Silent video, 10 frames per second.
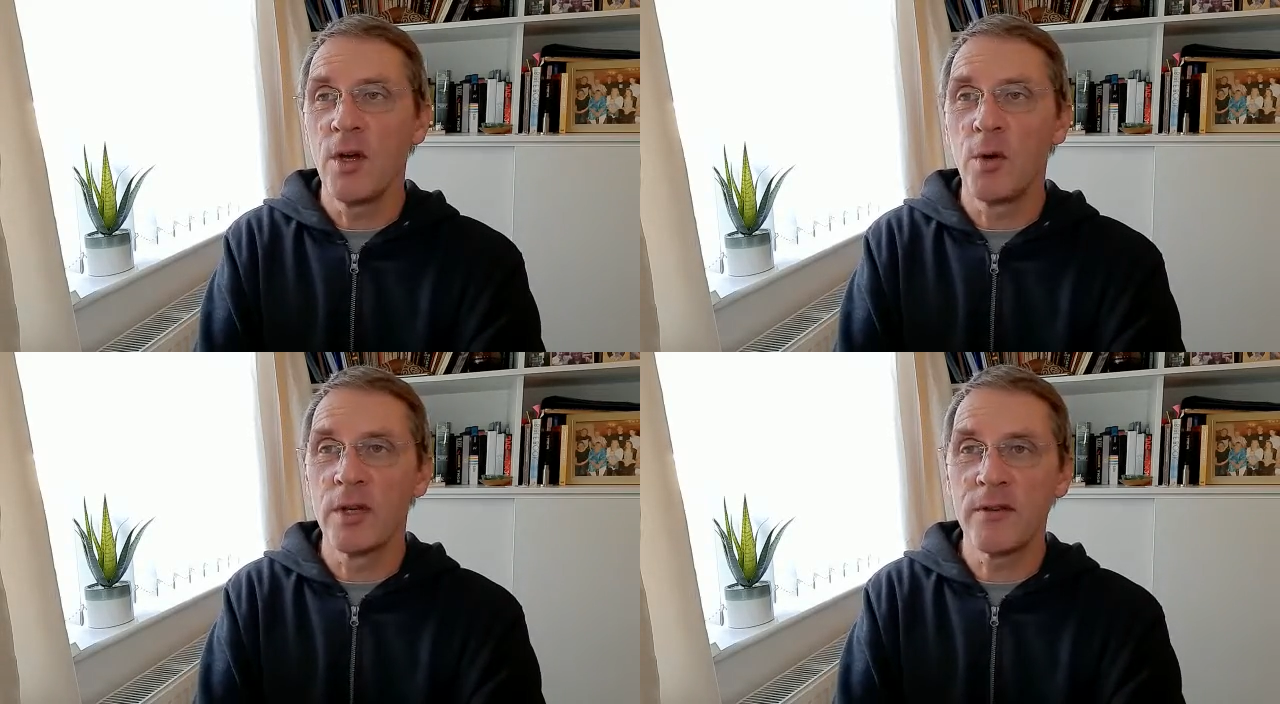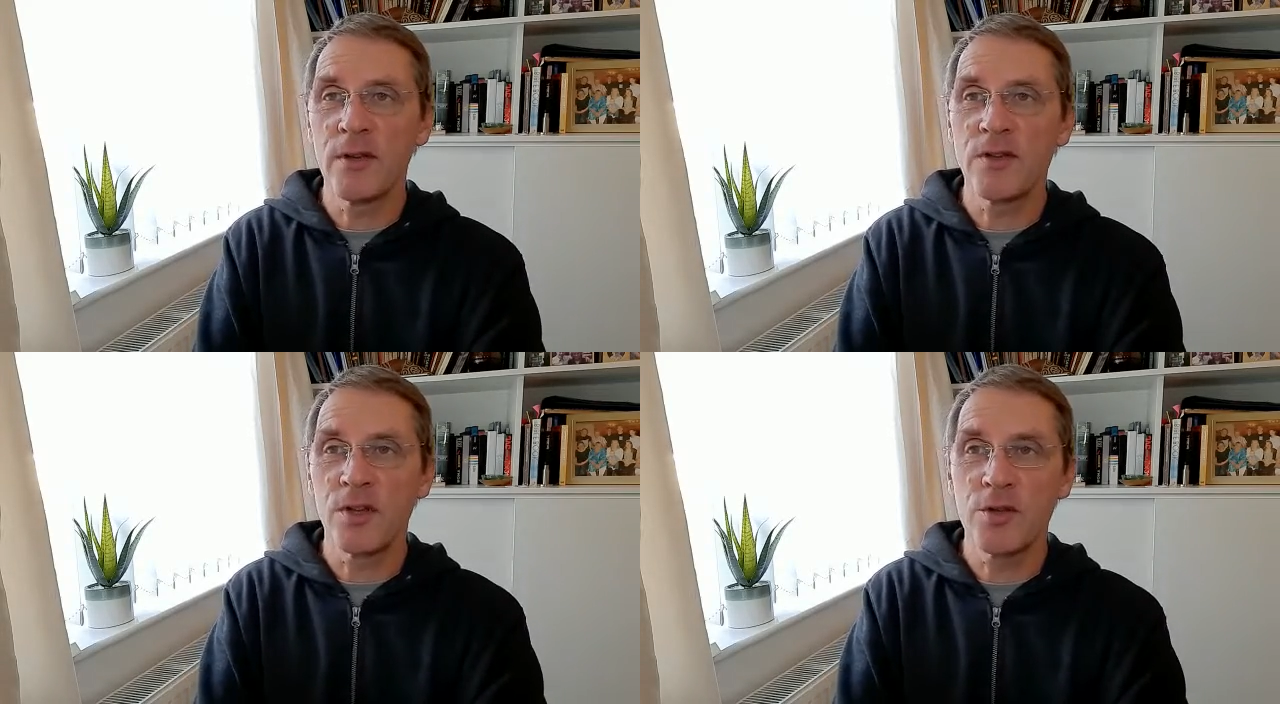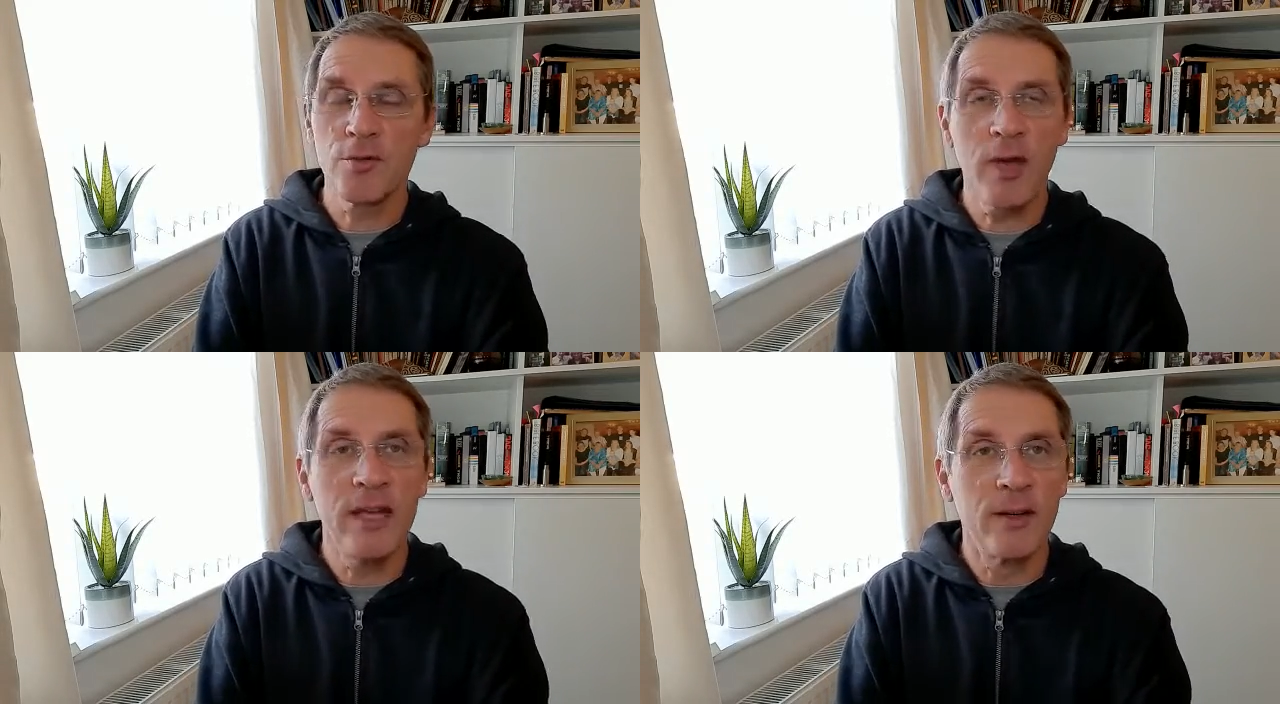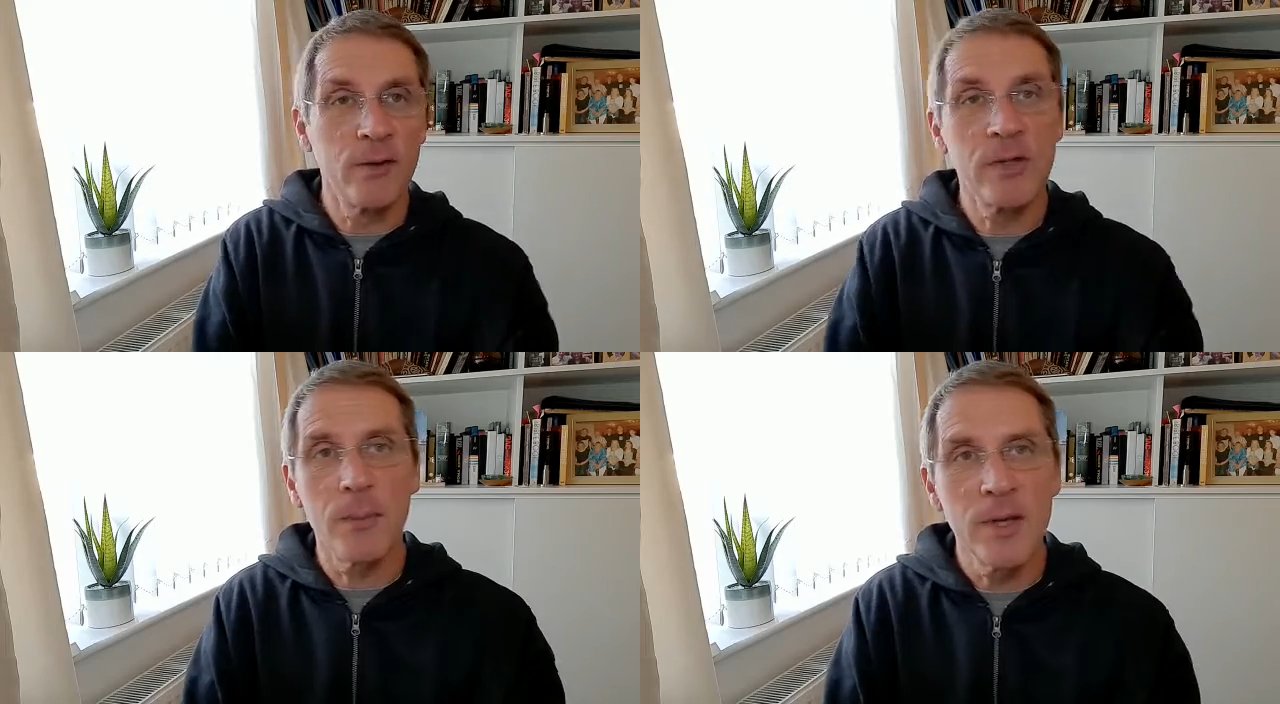or gives us a trailer of
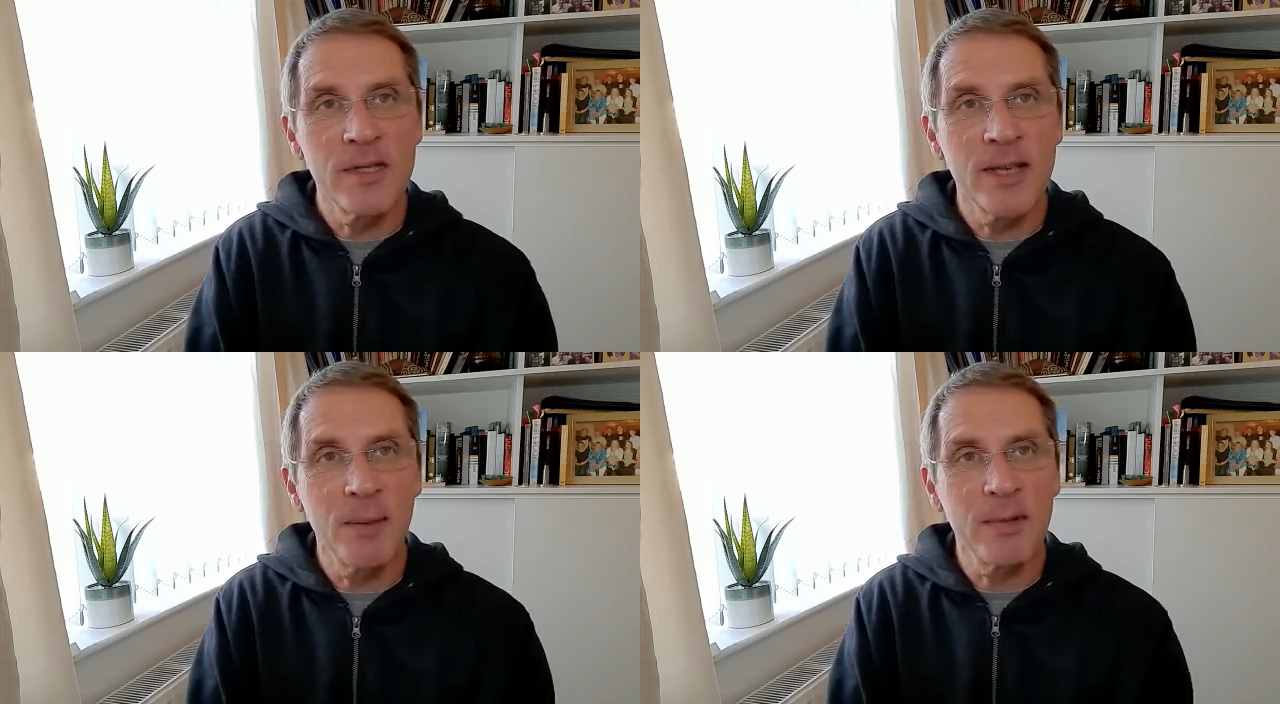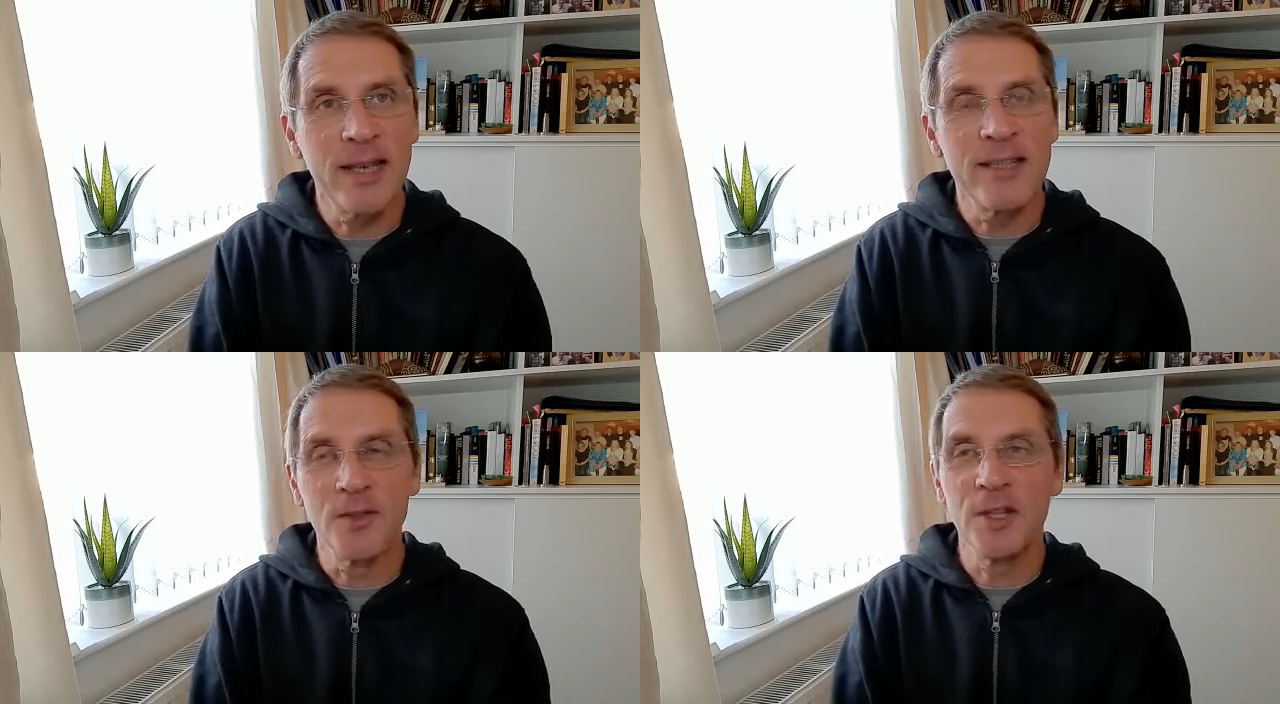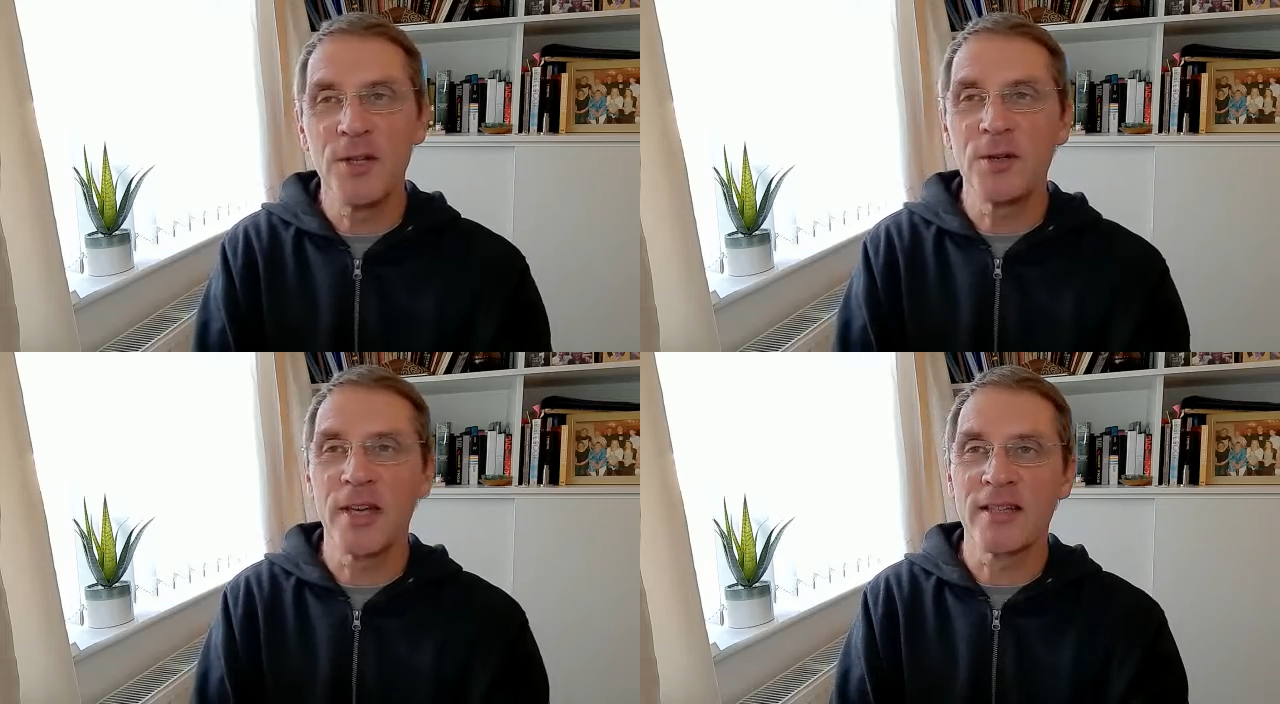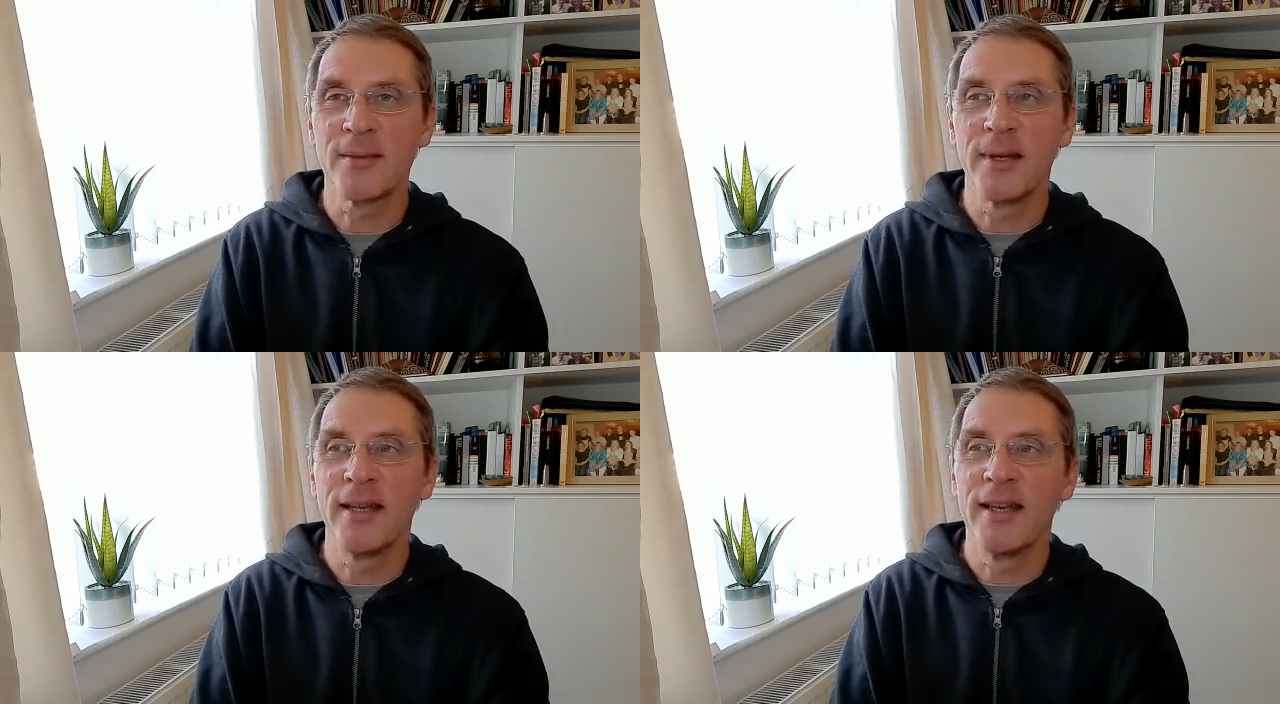something to come later in the New
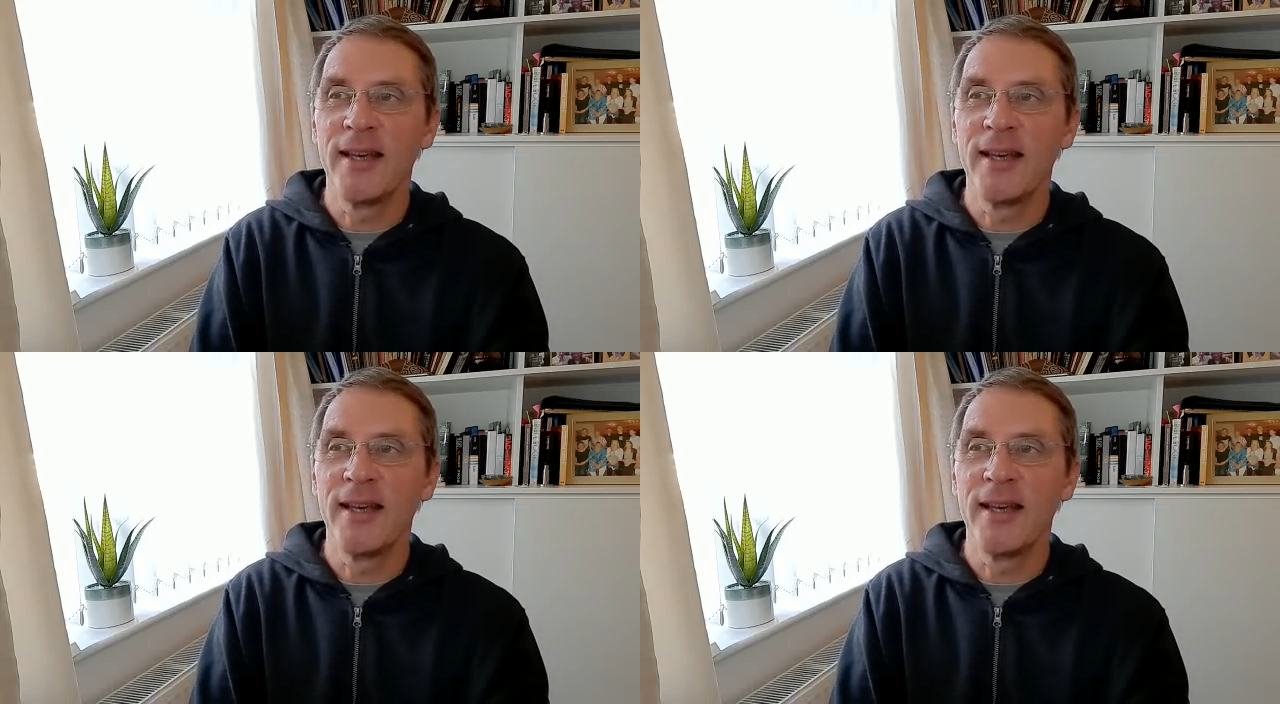Testament.